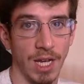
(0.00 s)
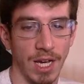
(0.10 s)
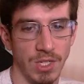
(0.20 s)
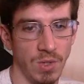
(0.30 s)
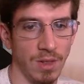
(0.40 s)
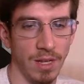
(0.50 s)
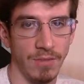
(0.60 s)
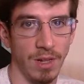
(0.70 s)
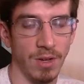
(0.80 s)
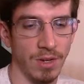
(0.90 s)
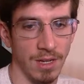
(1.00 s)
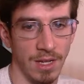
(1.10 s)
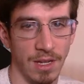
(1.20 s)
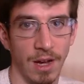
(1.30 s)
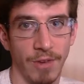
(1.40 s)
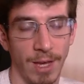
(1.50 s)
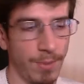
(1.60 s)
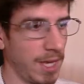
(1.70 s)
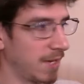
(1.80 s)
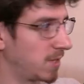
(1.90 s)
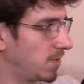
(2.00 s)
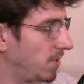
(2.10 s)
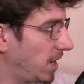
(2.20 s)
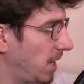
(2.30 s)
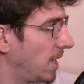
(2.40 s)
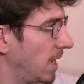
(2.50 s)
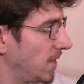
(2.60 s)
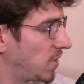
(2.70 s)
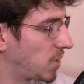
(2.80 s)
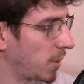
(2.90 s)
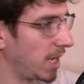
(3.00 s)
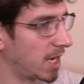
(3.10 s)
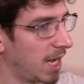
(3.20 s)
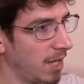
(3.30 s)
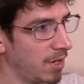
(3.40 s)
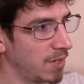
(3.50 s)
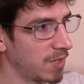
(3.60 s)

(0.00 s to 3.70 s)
I do love the look of IPS. It's very straight colors.